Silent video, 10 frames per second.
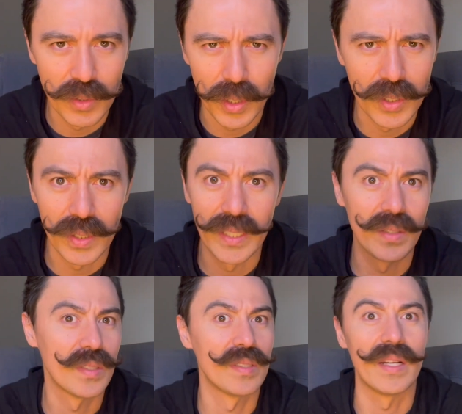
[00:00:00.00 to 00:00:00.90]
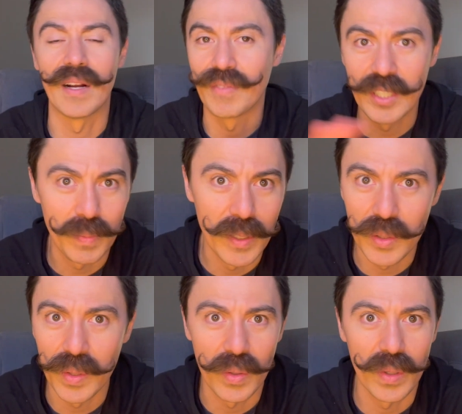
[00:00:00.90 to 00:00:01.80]
church leader. This is not every
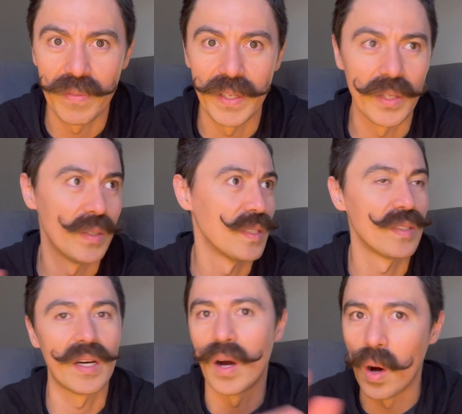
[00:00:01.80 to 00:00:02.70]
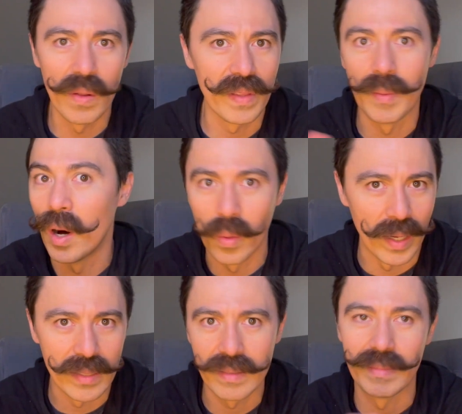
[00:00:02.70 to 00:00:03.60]
spiritual authority figure. This is not all of them
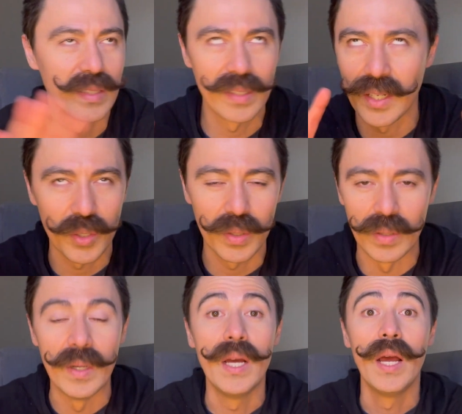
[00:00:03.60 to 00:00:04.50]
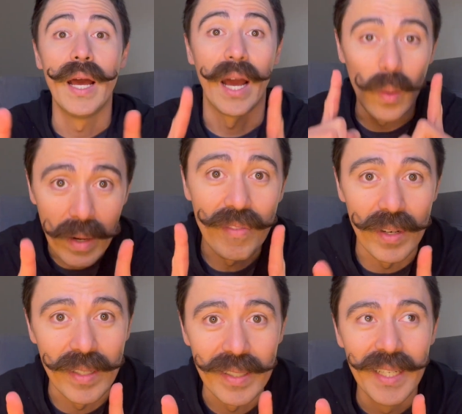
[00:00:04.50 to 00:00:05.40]
always. That's not true.
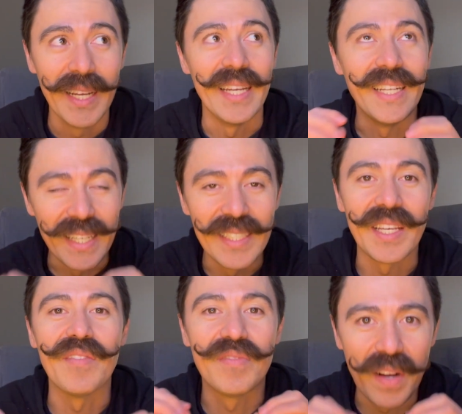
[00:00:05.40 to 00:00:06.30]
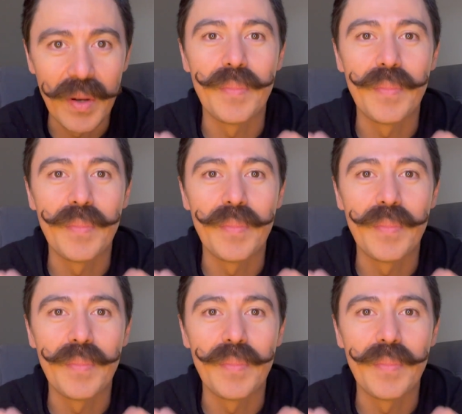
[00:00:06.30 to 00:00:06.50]
However, it is a very